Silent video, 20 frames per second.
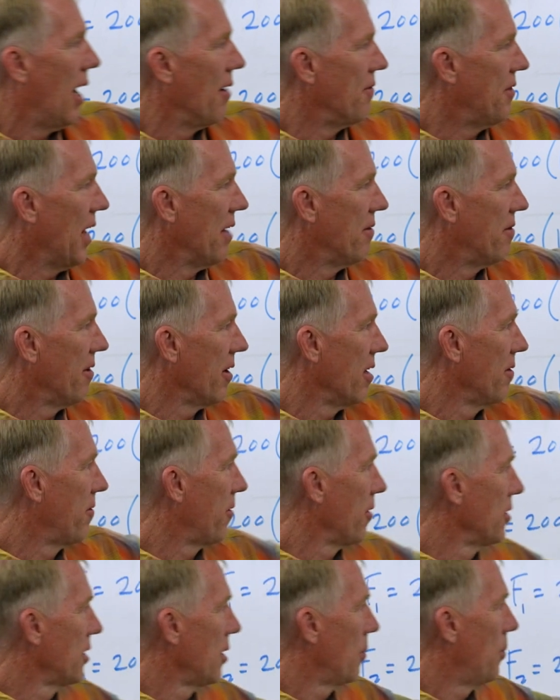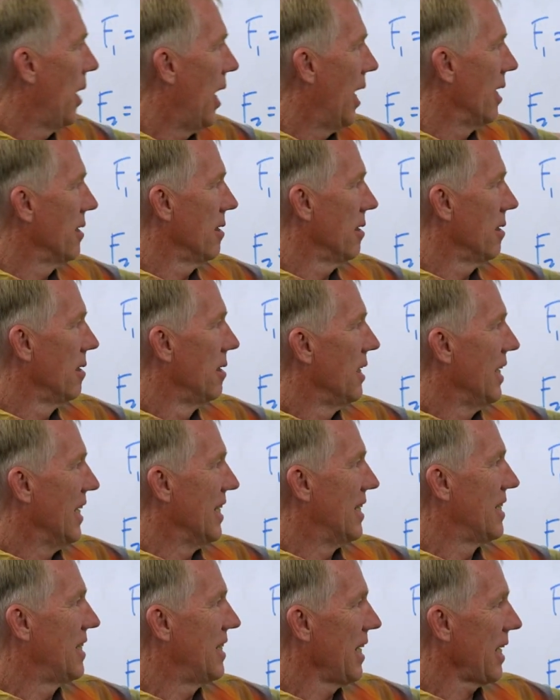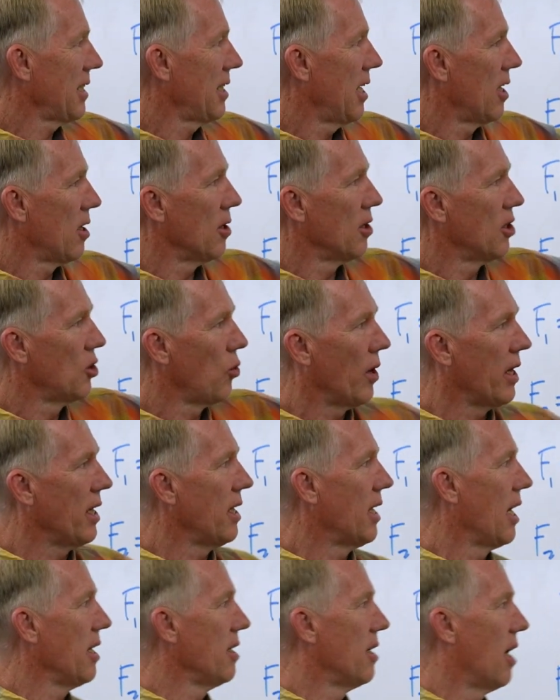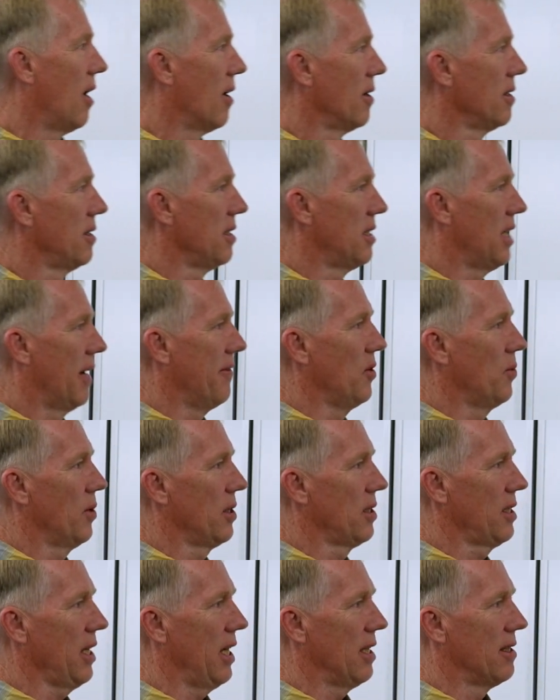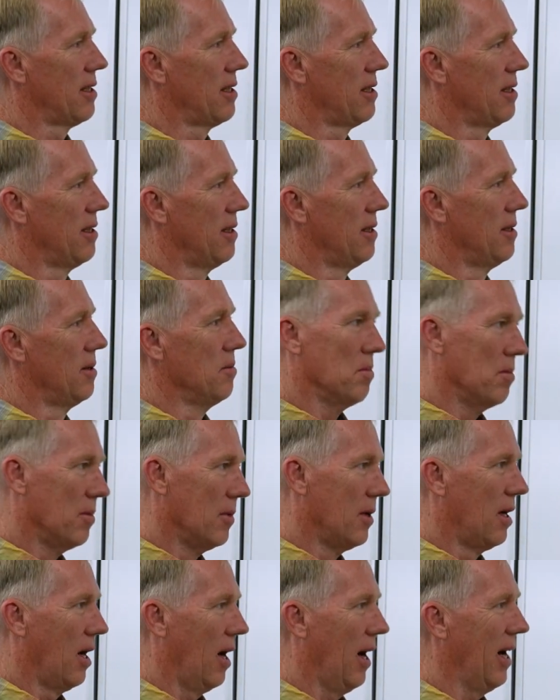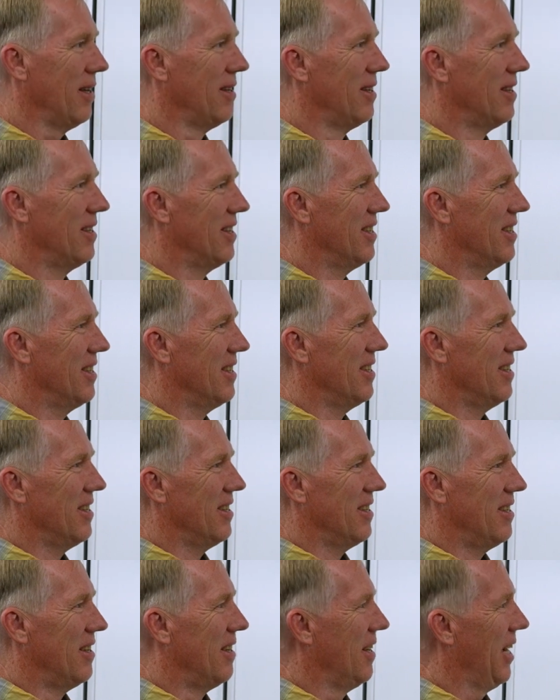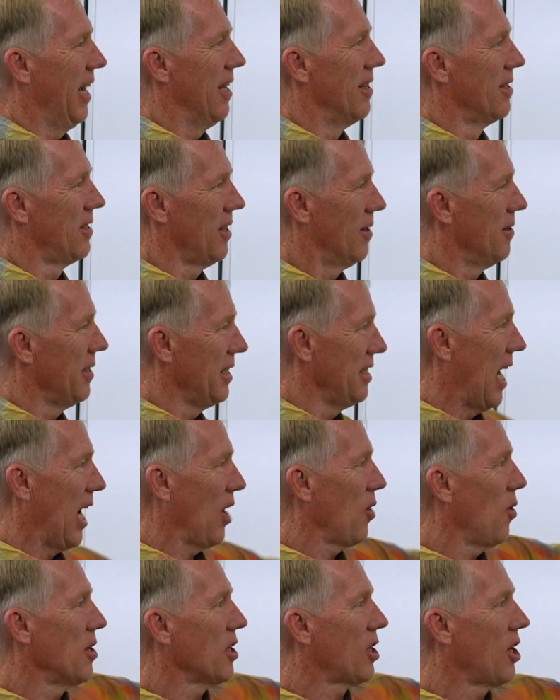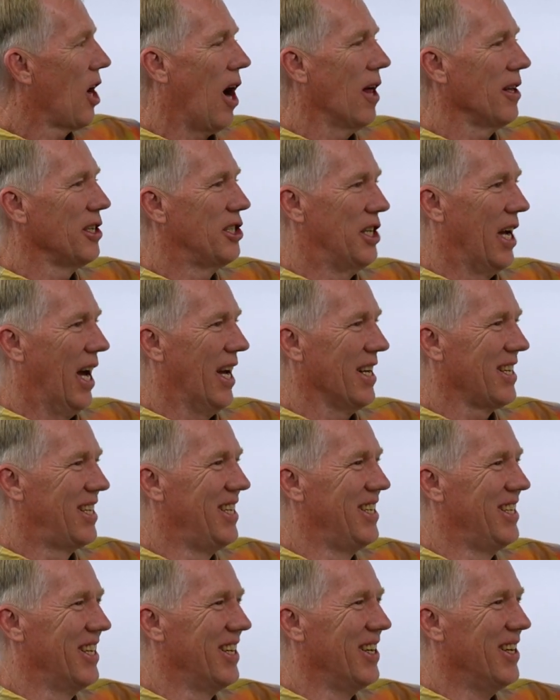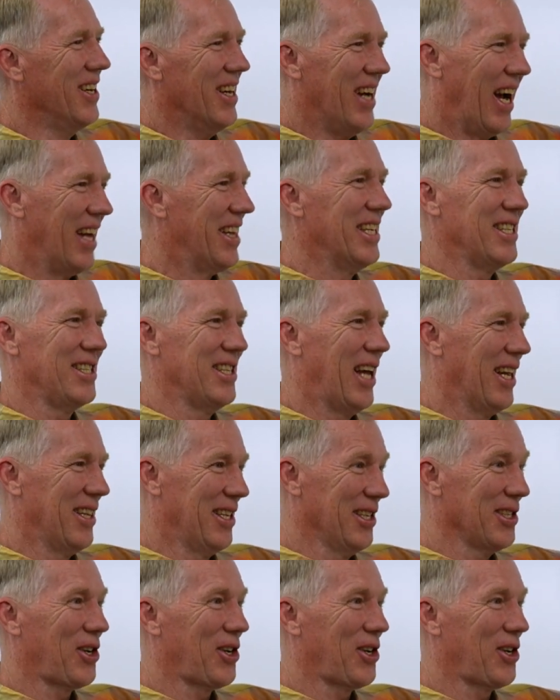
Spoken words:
of that very first deposit. It's $629.71. That's going to be a part of what we need to end up with. So he's not going to college yet, at least not this